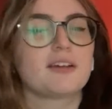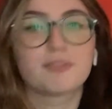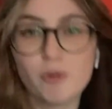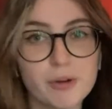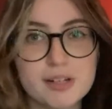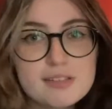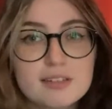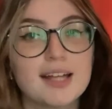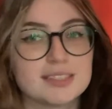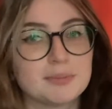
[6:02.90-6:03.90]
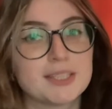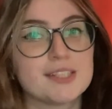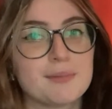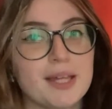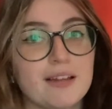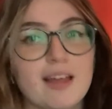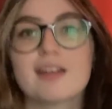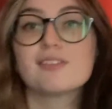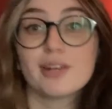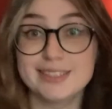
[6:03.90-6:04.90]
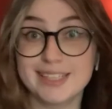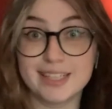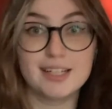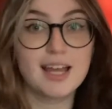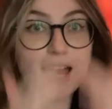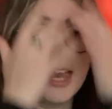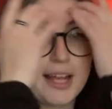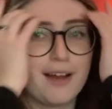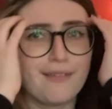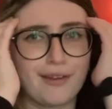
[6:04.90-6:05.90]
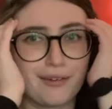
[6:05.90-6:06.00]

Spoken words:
of course I had to participate in that. So I did, and I got like